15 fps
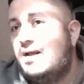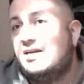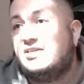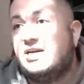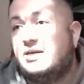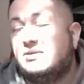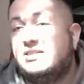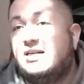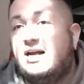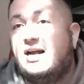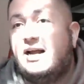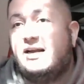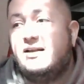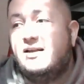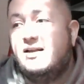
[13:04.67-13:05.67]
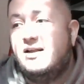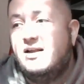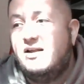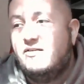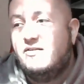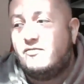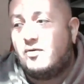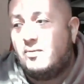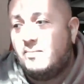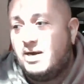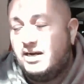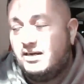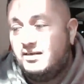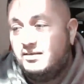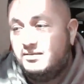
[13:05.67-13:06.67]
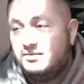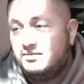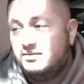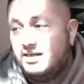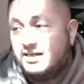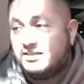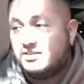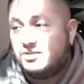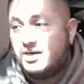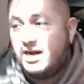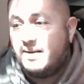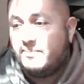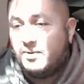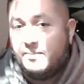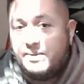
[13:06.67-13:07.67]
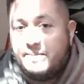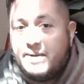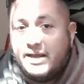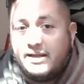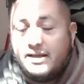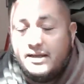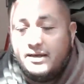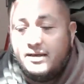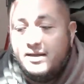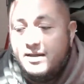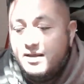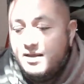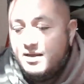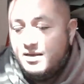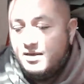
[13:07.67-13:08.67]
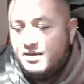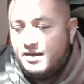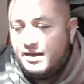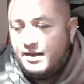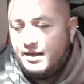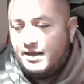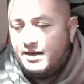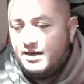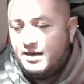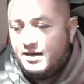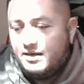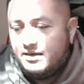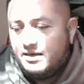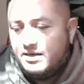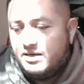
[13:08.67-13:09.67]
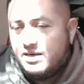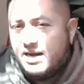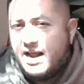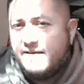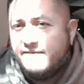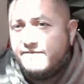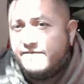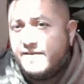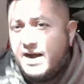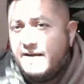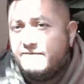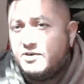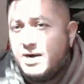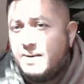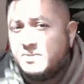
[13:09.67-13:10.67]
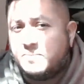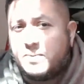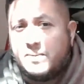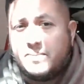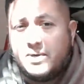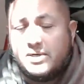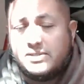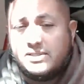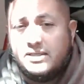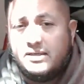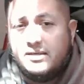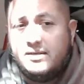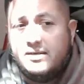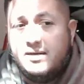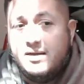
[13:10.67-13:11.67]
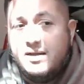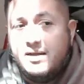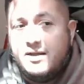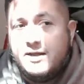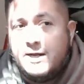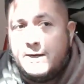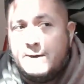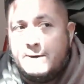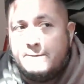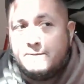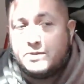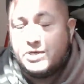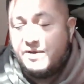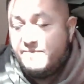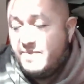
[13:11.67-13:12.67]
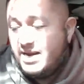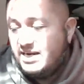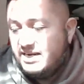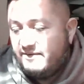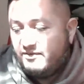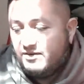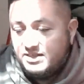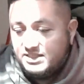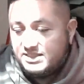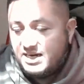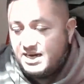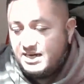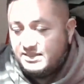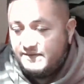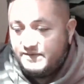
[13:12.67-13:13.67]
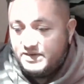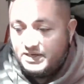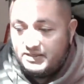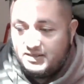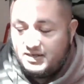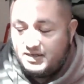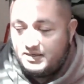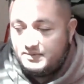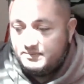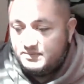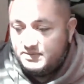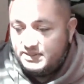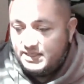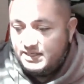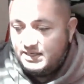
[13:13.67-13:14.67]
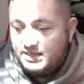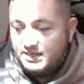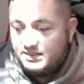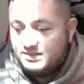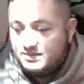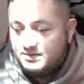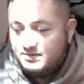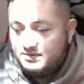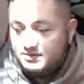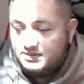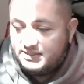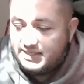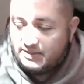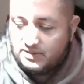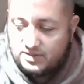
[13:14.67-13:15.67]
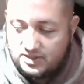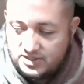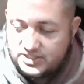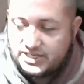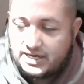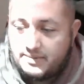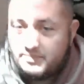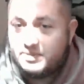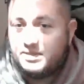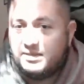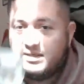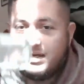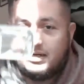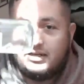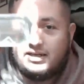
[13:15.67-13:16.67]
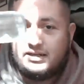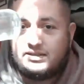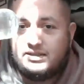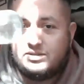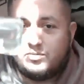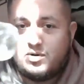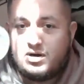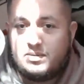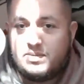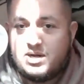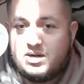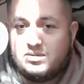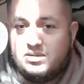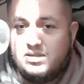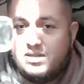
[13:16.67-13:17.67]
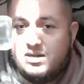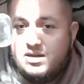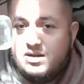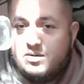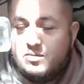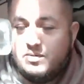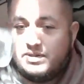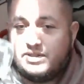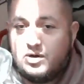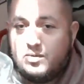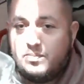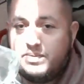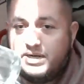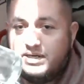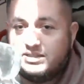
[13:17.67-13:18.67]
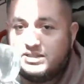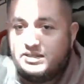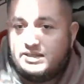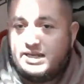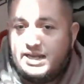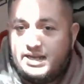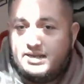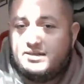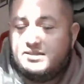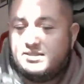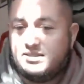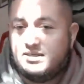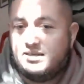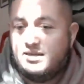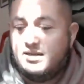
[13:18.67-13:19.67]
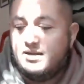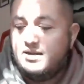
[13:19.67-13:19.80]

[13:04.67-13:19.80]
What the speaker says: mesh outside for my next trap I'll be making, and you can have 5 traps per person. So I've made different designs. I've done the cylinder shape, kind of like this water bottle with the openings on the ends.